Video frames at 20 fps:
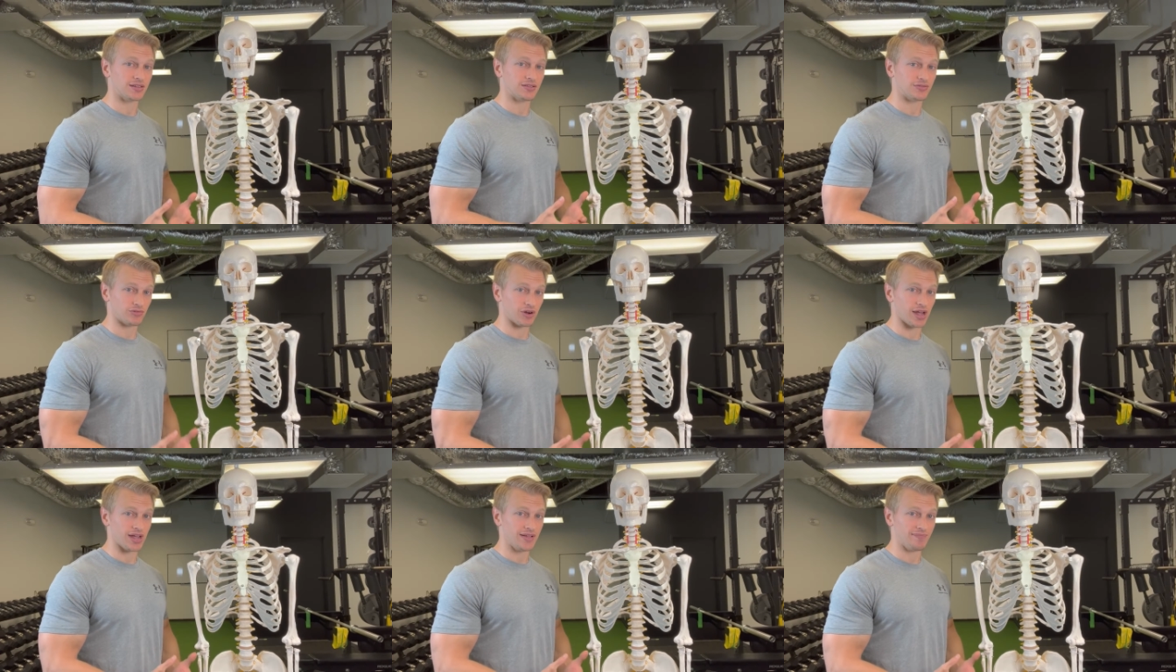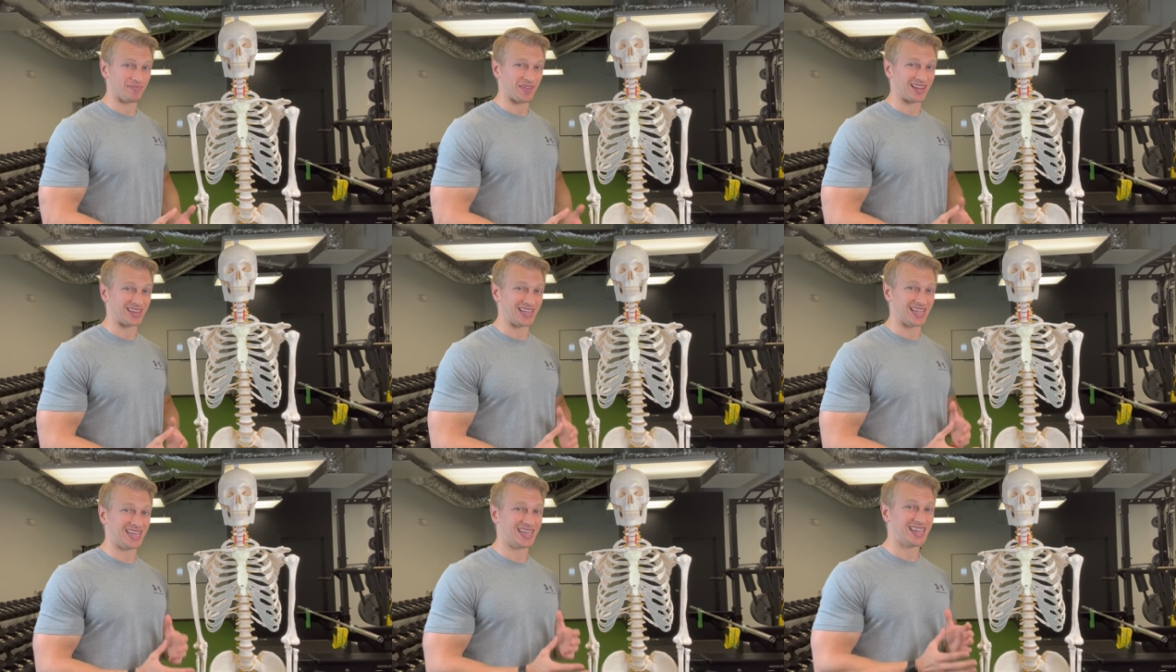right? At
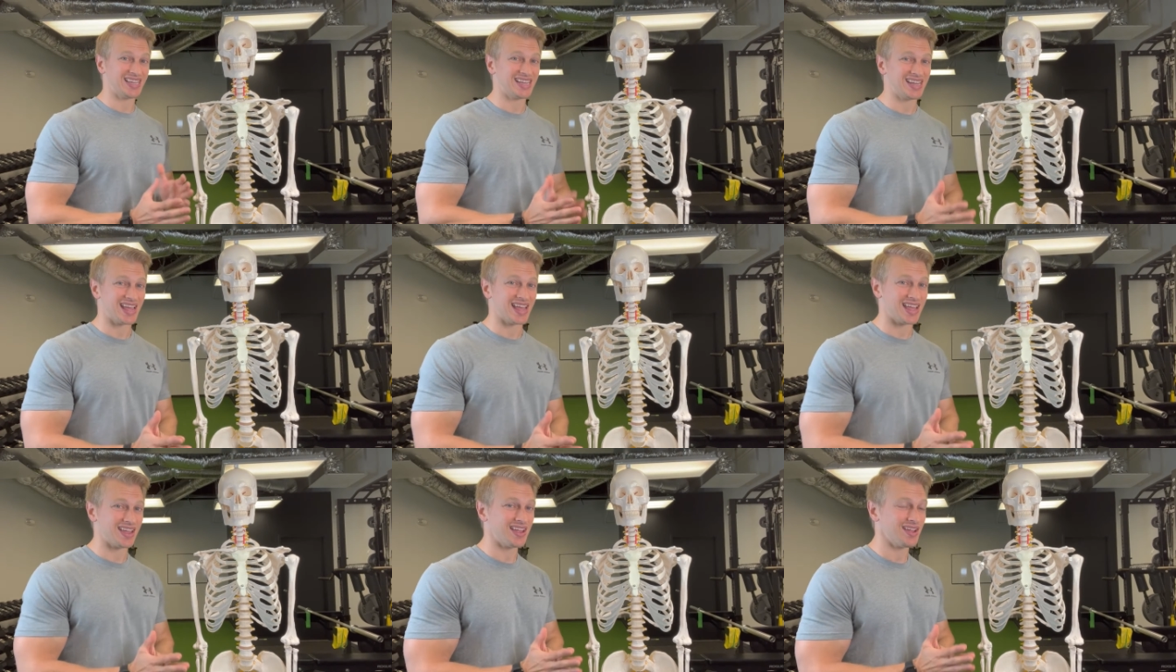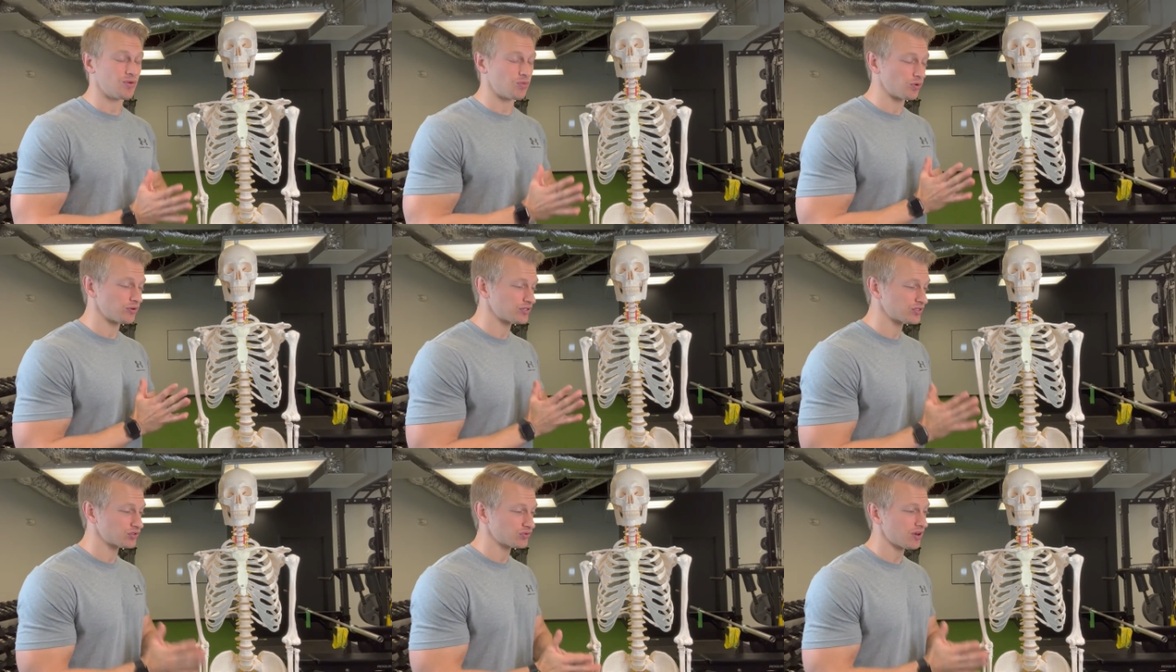the end of the day,
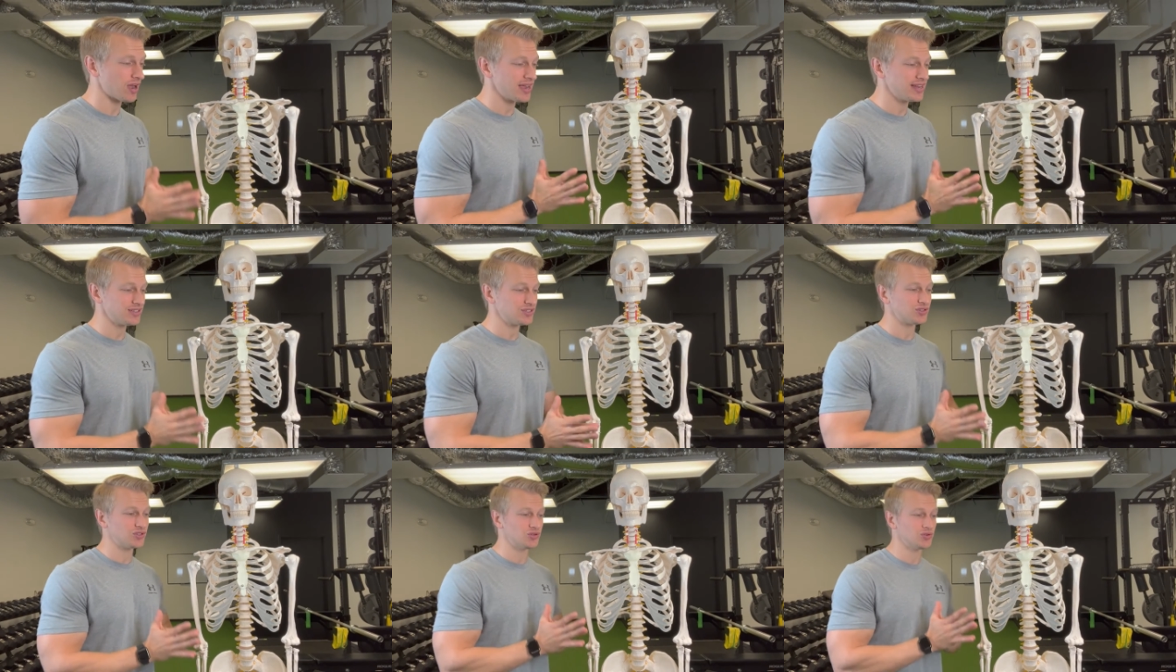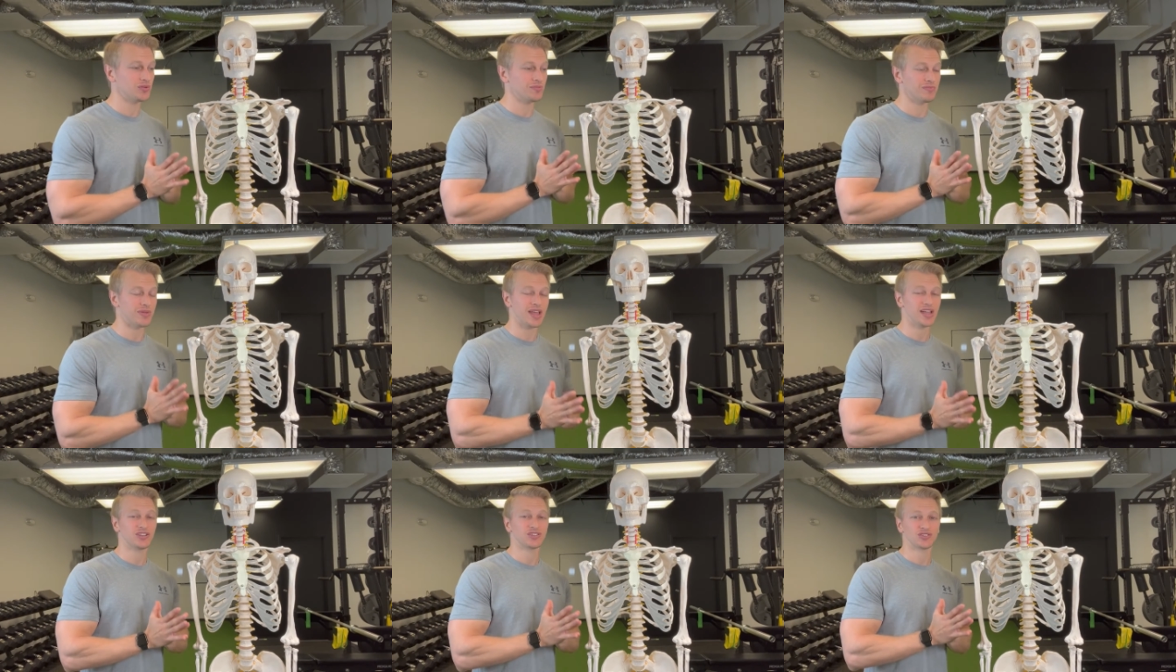we're trying to
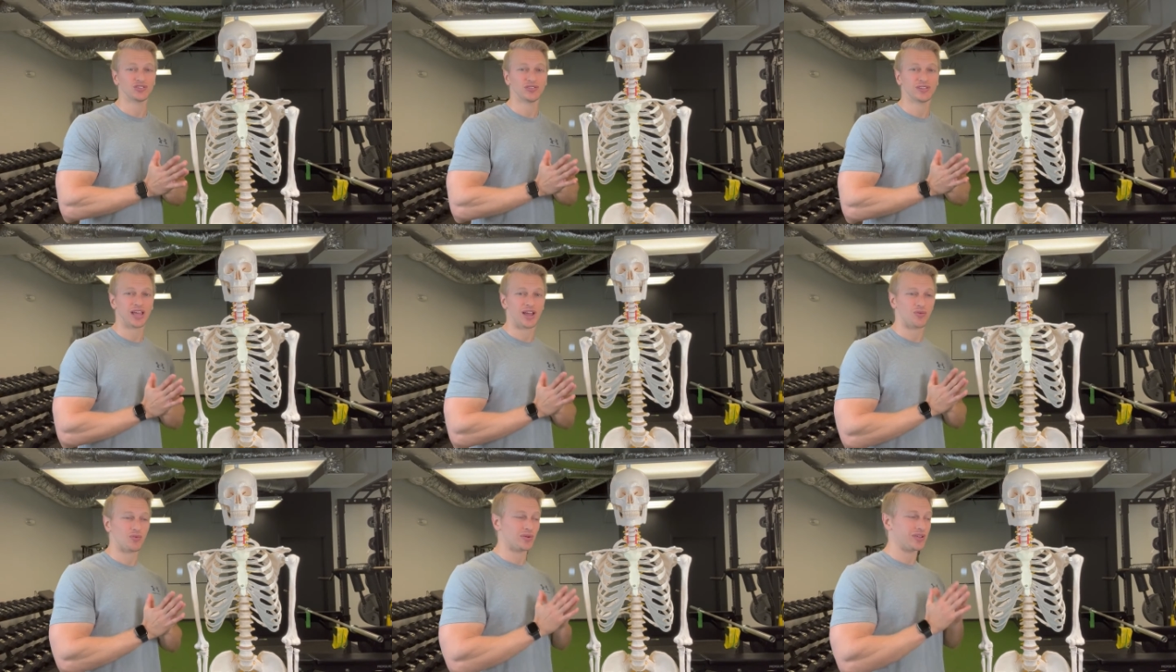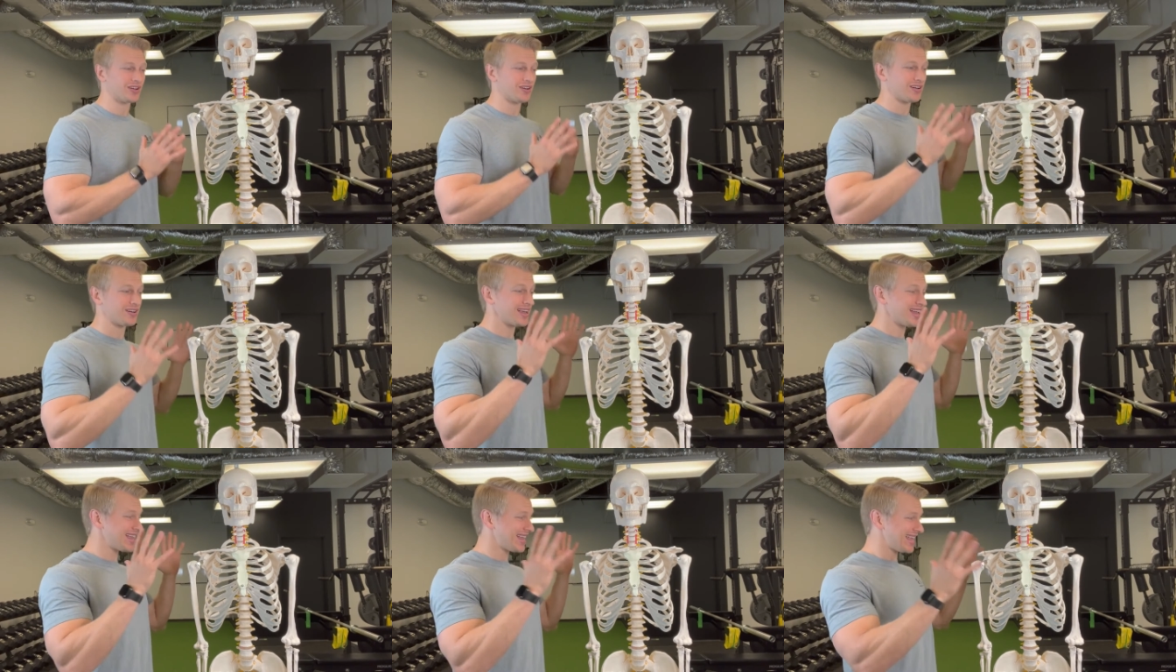make sure that we
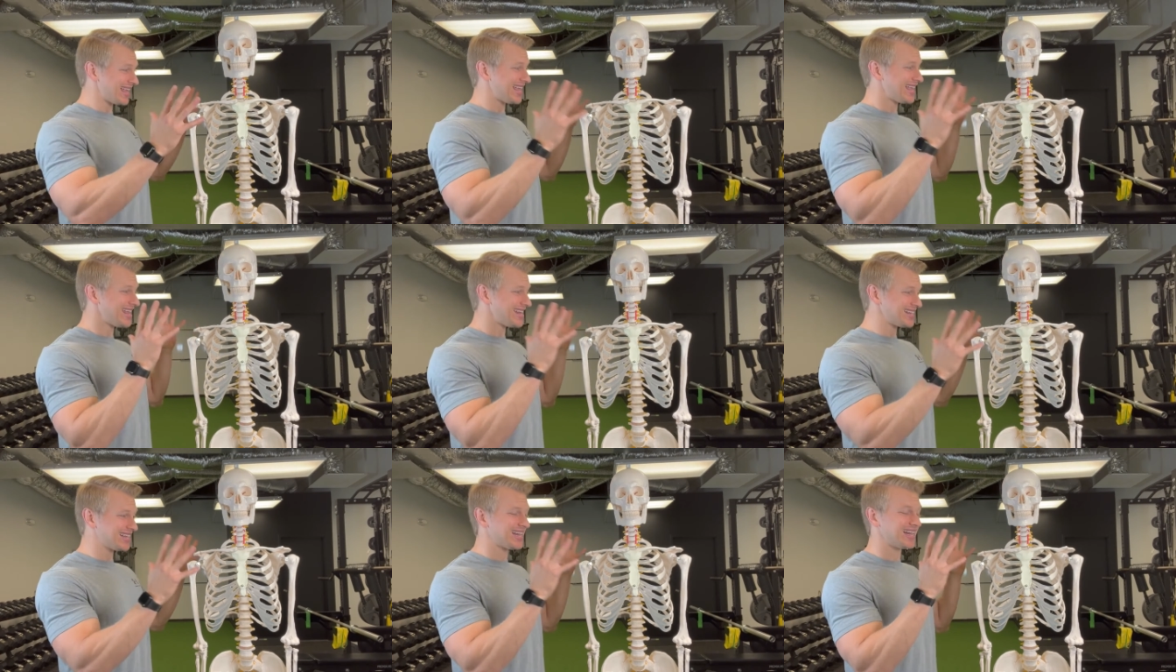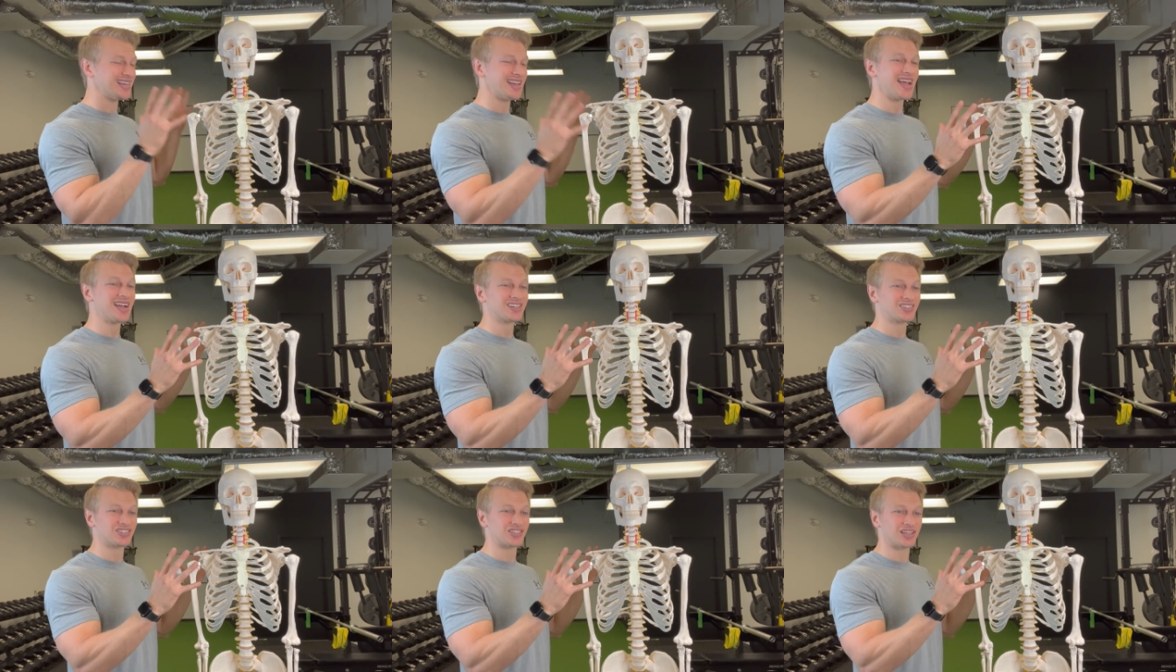are in
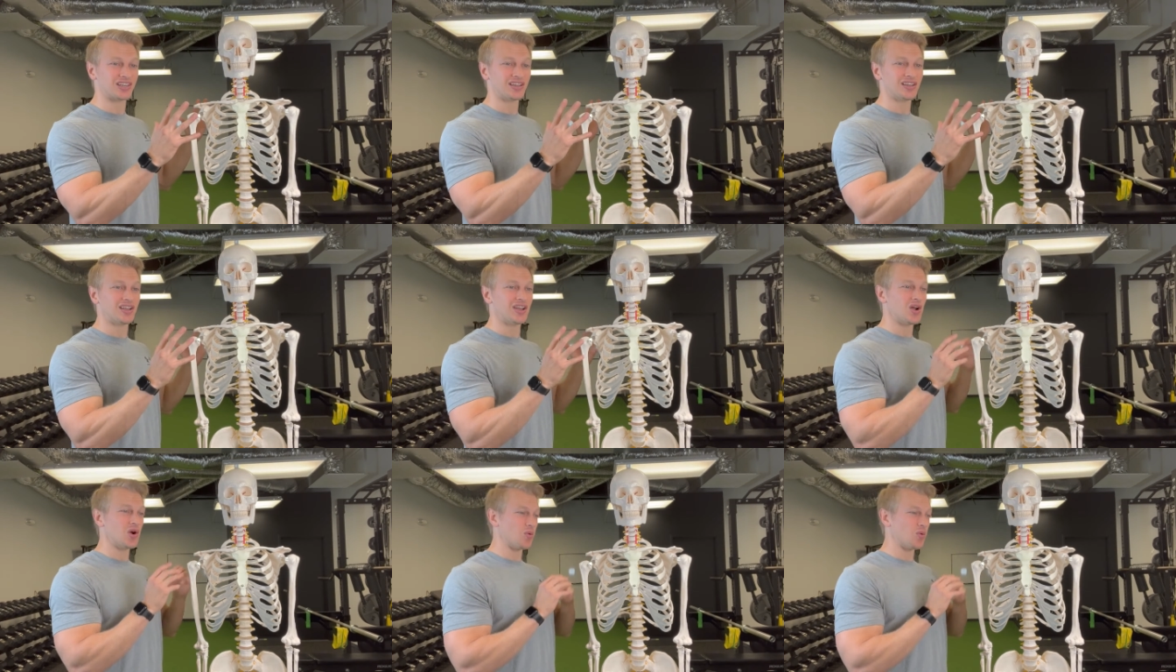connection